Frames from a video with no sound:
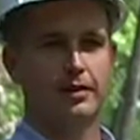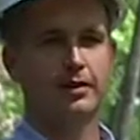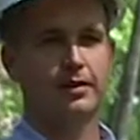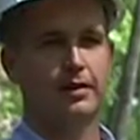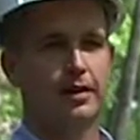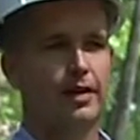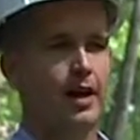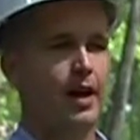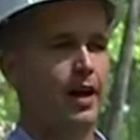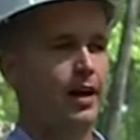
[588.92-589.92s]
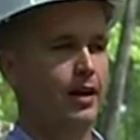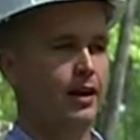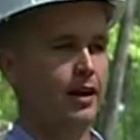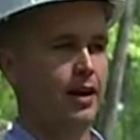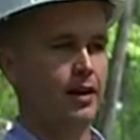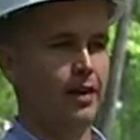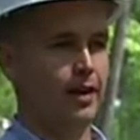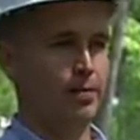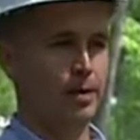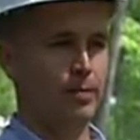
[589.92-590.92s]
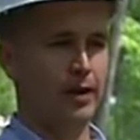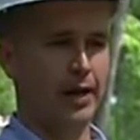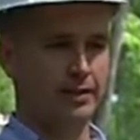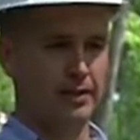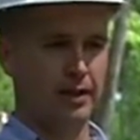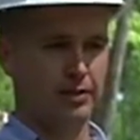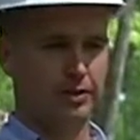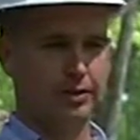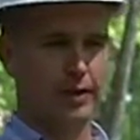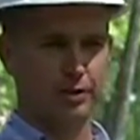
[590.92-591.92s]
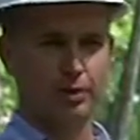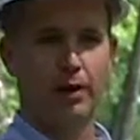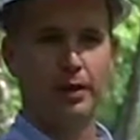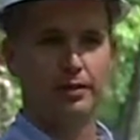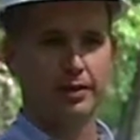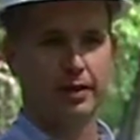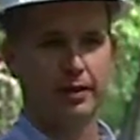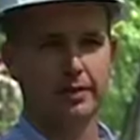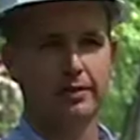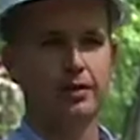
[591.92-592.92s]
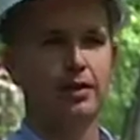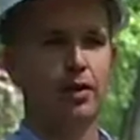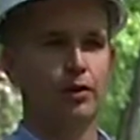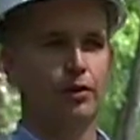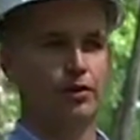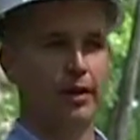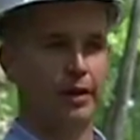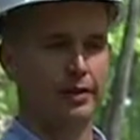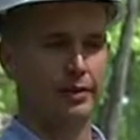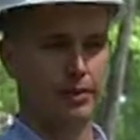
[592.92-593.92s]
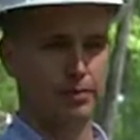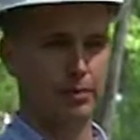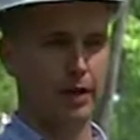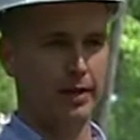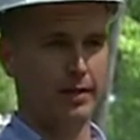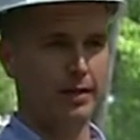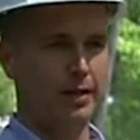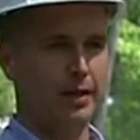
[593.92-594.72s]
Okay. A lot of people ask us, has the project taken longer than anticipated?